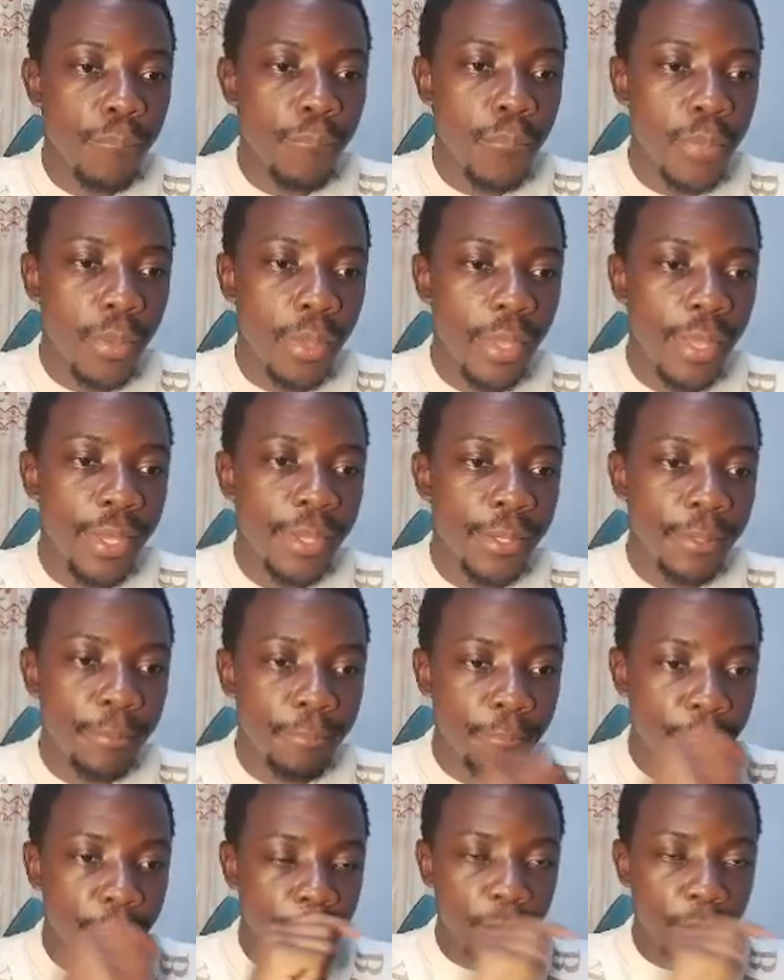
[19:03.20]

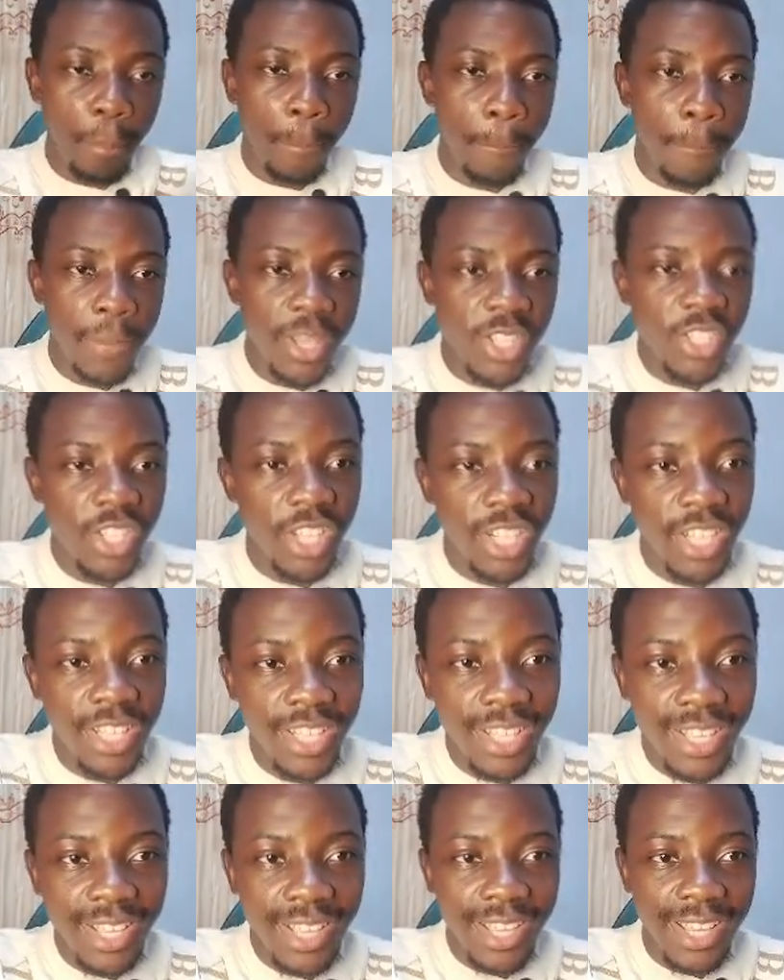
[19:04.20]
majorly,
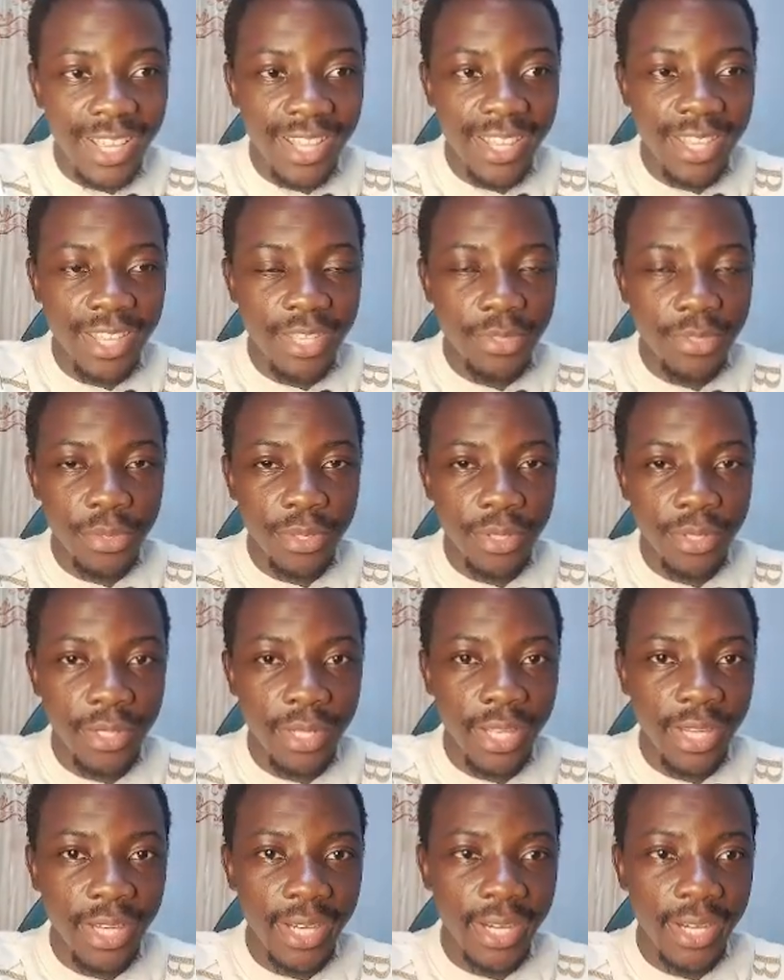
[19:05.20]
this one,
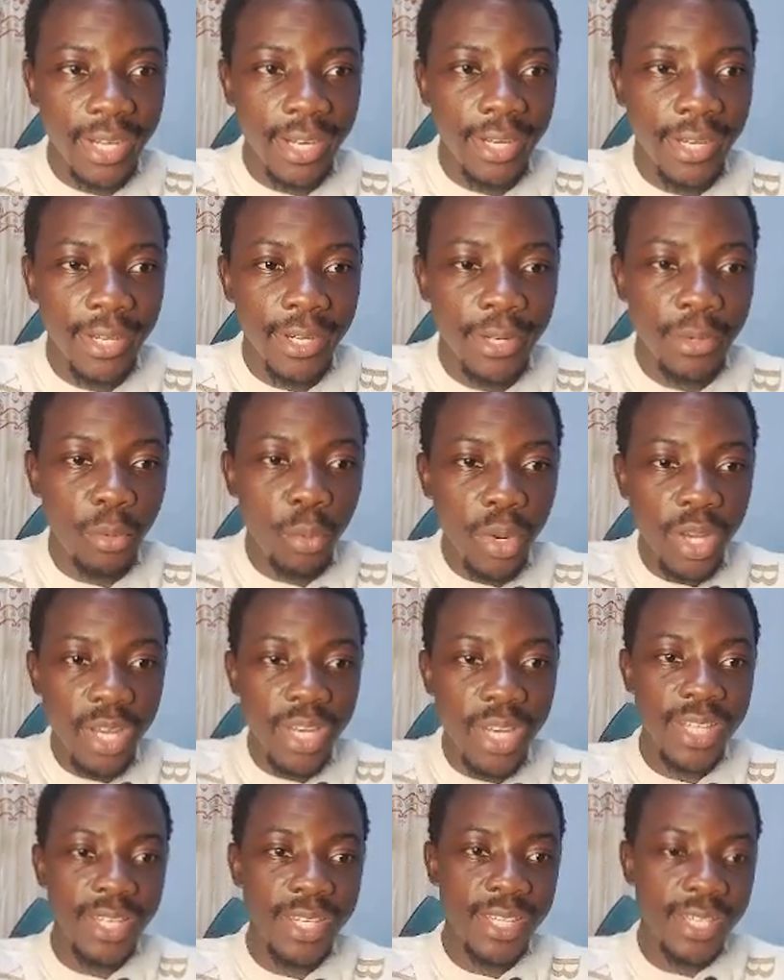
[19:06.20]
like when
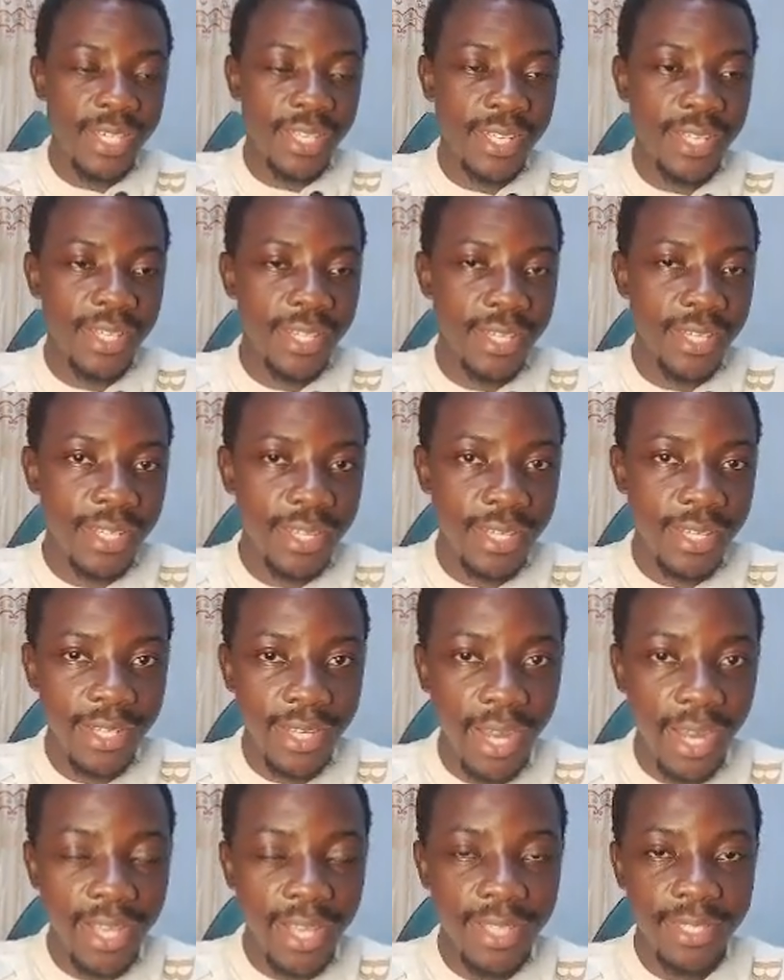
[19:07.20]
it
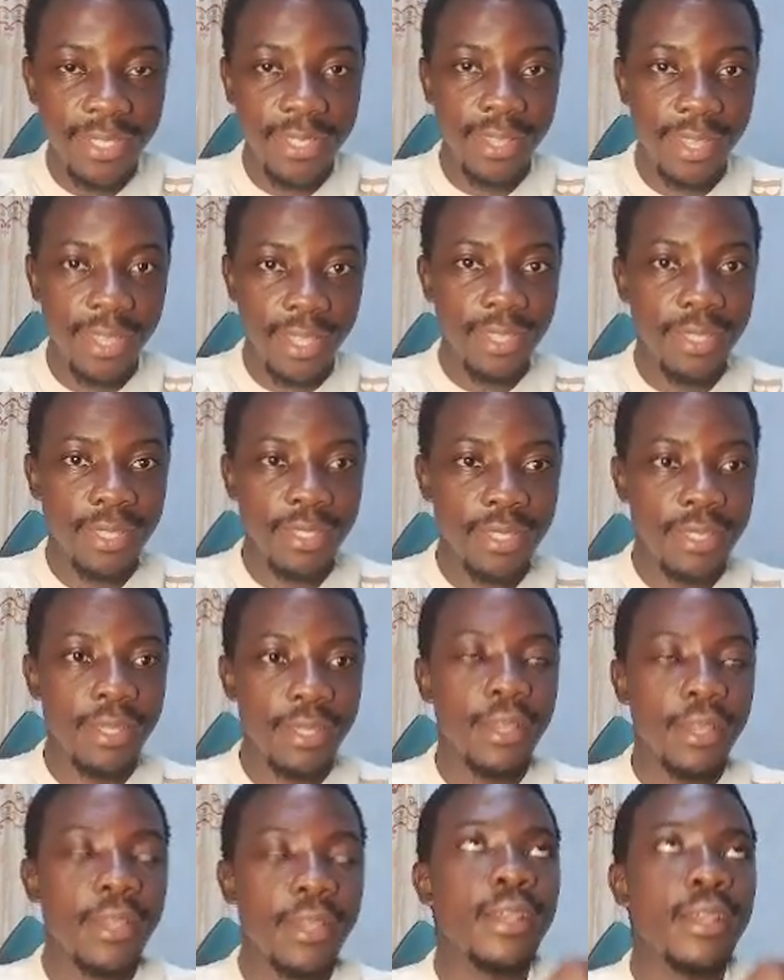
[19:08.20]
does this,
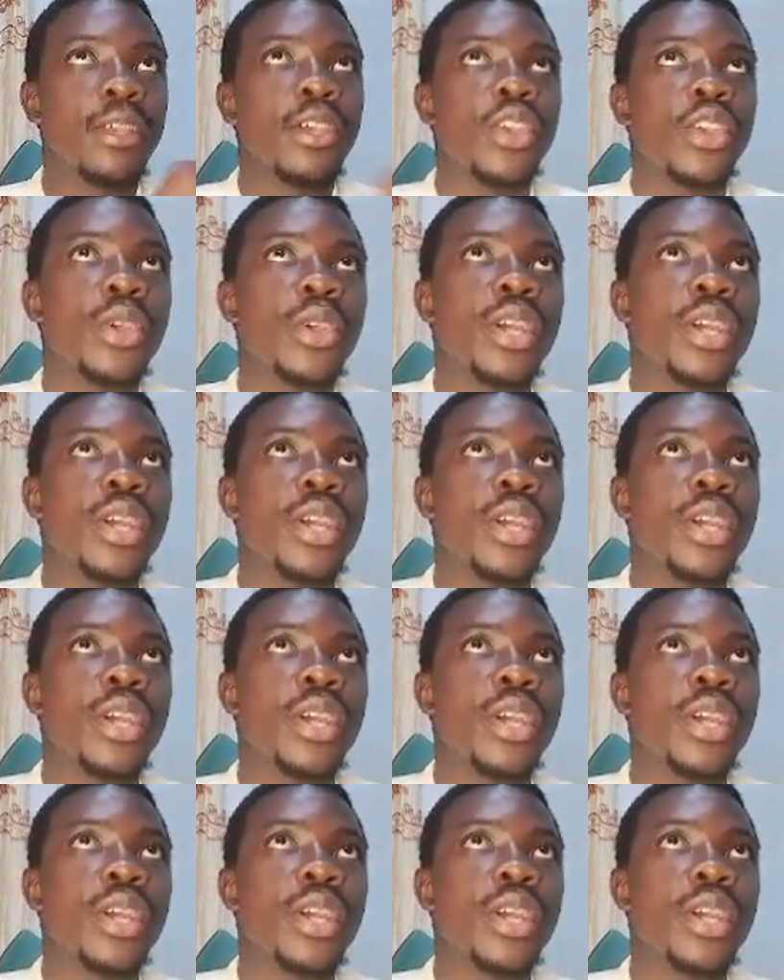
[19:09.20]
you can